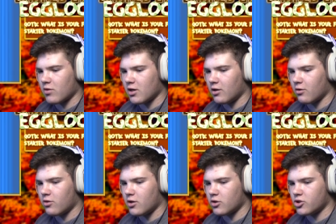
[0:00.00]
was going to learn
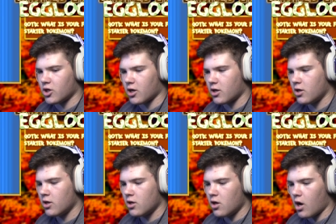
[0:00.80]
Thunder Shock.
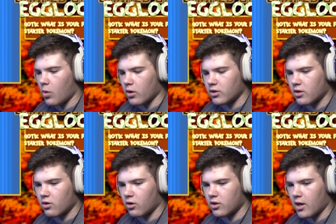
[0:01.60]
Oh well, it doesn't
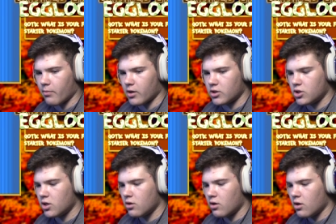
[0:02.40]
hurt that much.
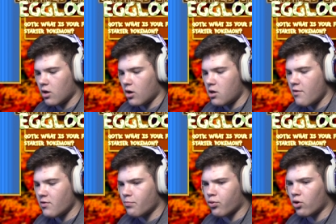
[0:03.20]
Oh, you have
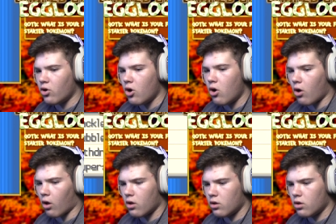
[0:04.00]
a Pearl!